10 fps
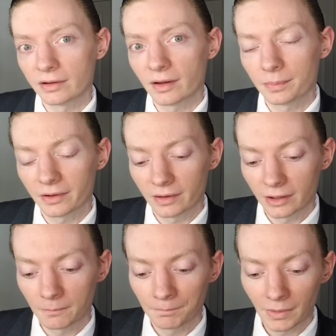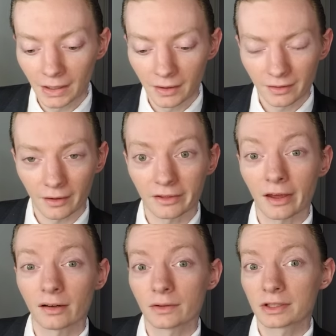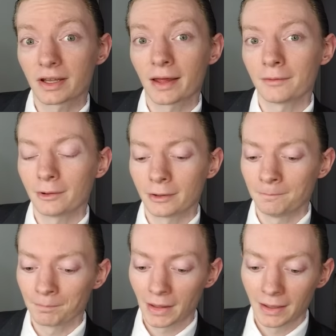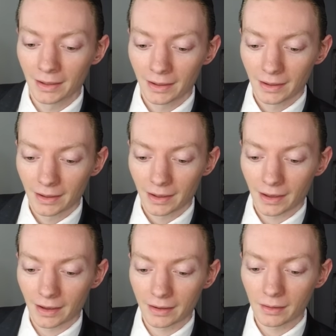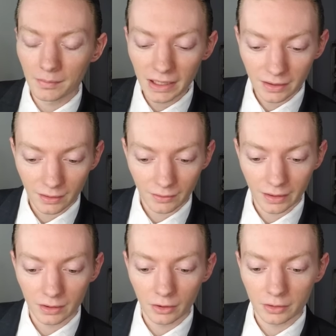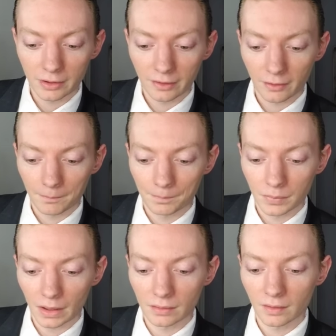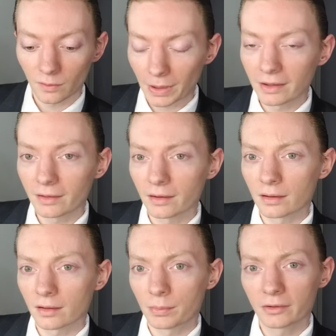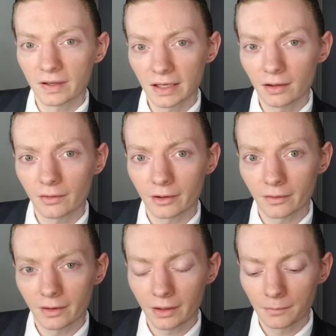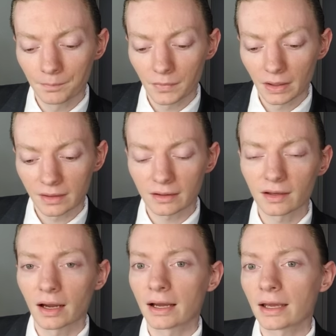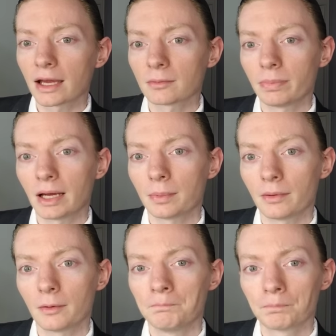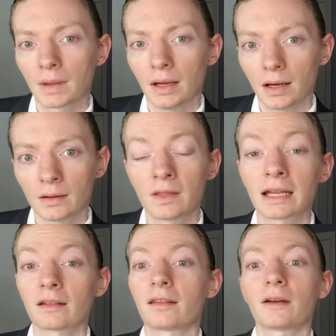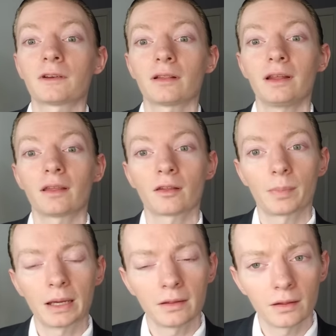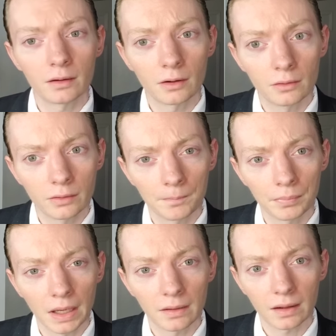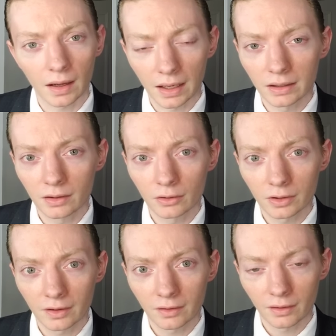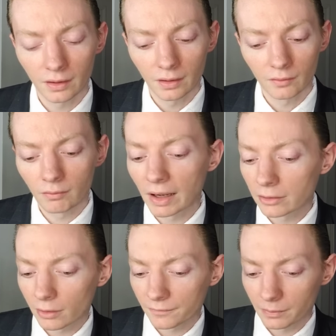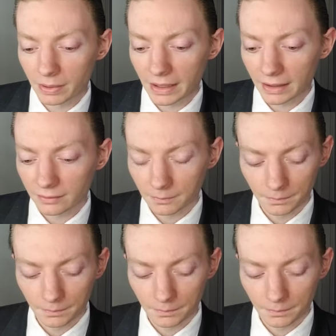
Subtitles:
dipped it in, I salvaged that one, I immediately notice the spiciness, particularly that cayenne pepper. That is definitely the spicy note that I notice right off the bat.